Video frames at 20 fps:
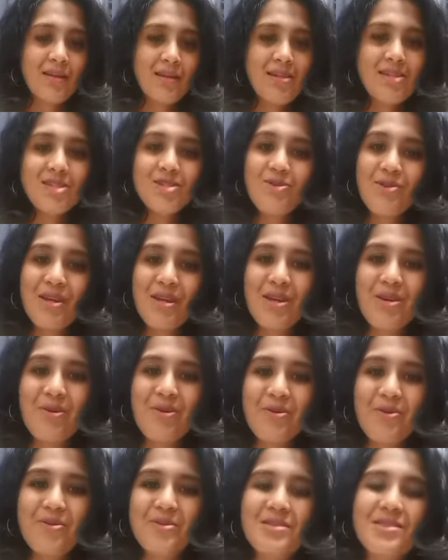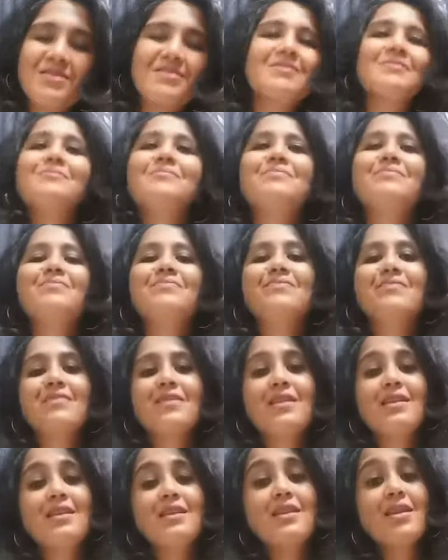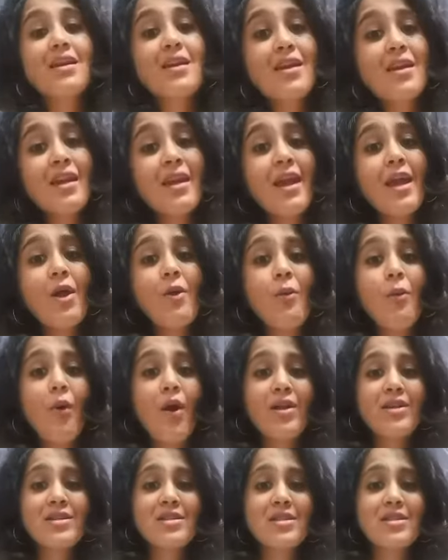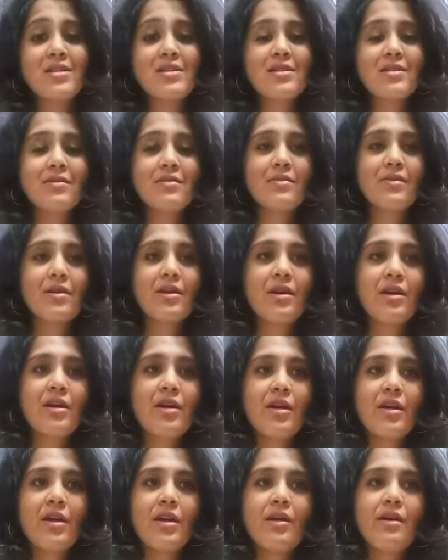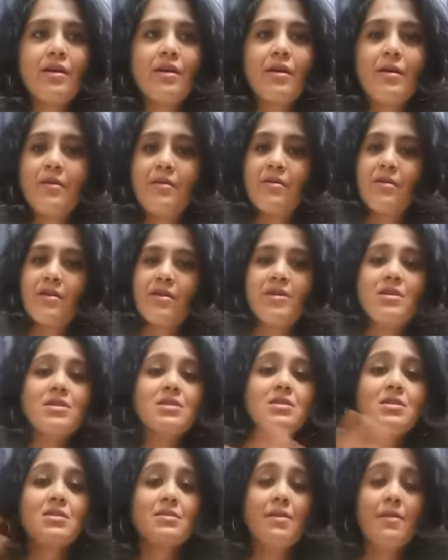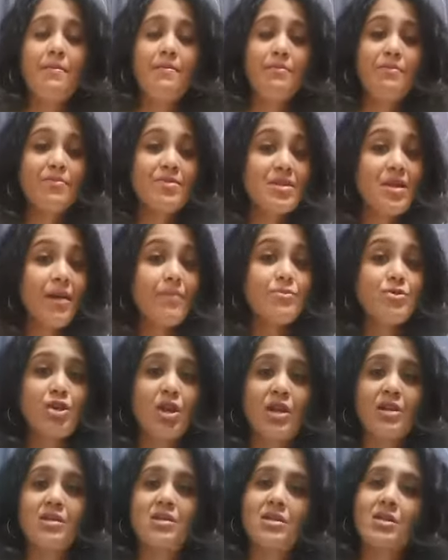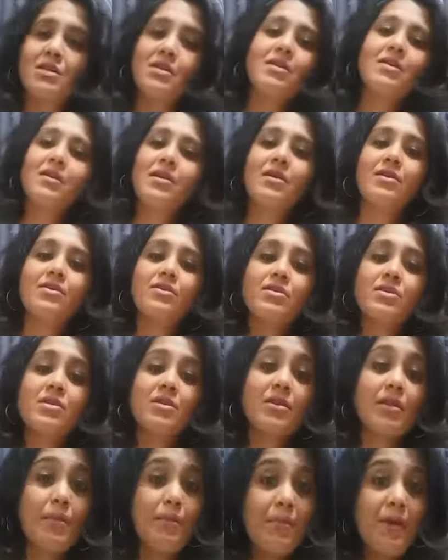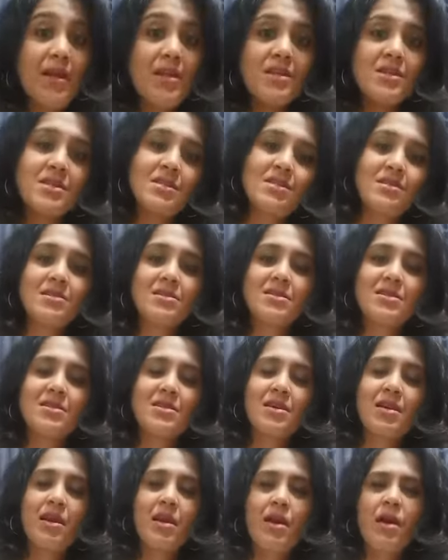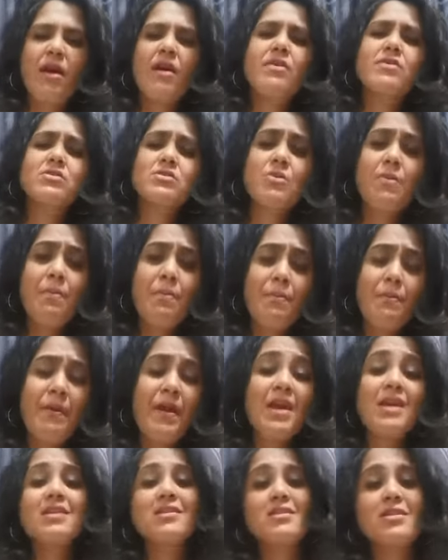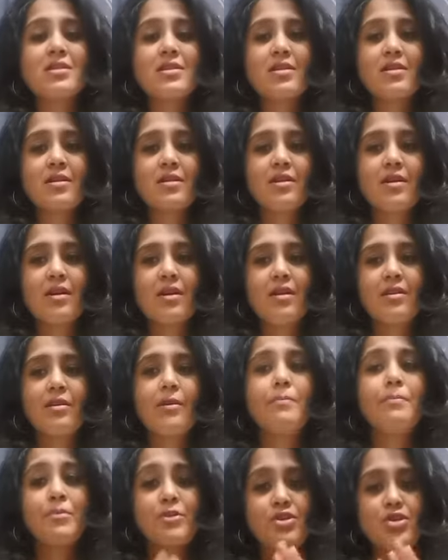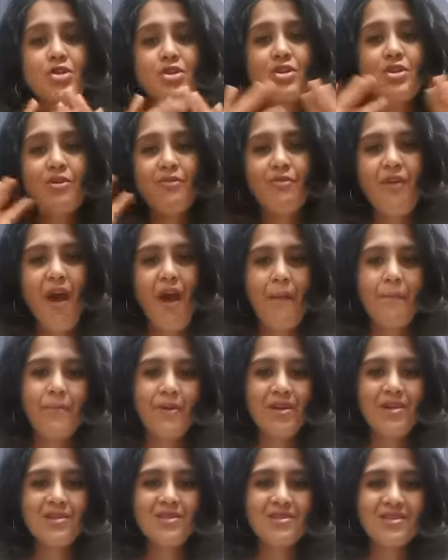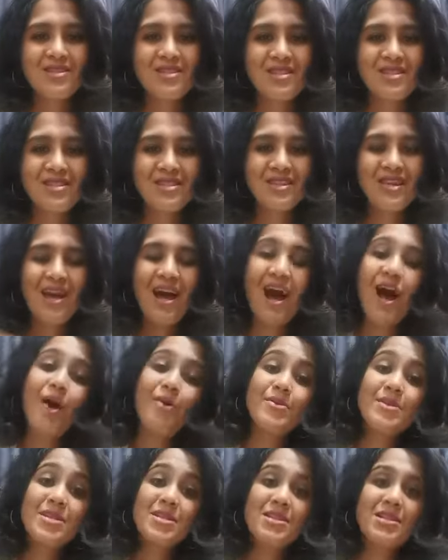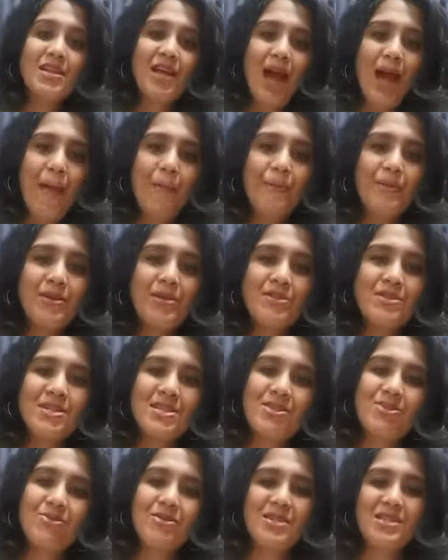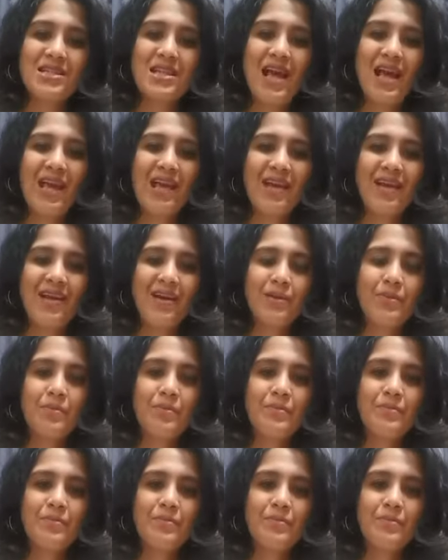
the story goes The king wanted his subject, the painters, to paint the picture of happiness. How does an happiness looks like?